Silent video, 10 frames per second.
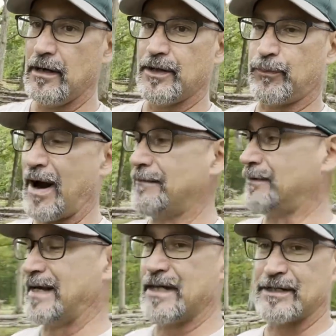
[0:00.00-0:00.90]
The
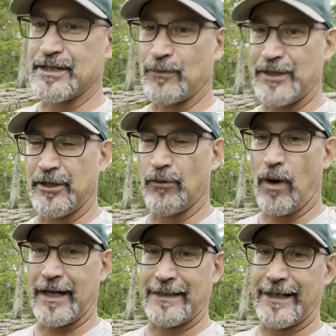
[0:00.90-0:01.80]
problem is when you're
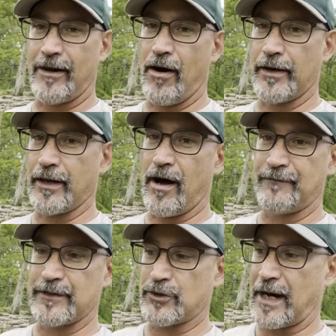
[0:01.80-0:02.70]
wanting to get on and
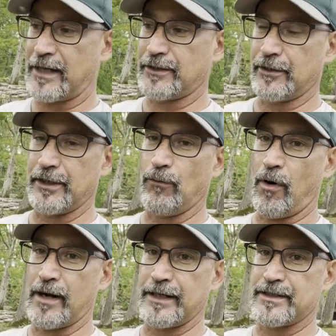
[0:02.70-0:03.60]
off the tractor, you're
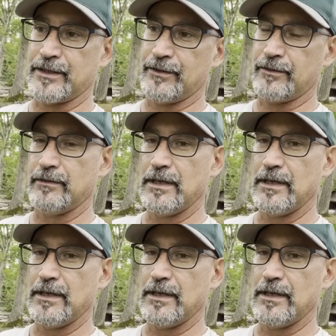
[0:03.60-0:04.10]
wanting to,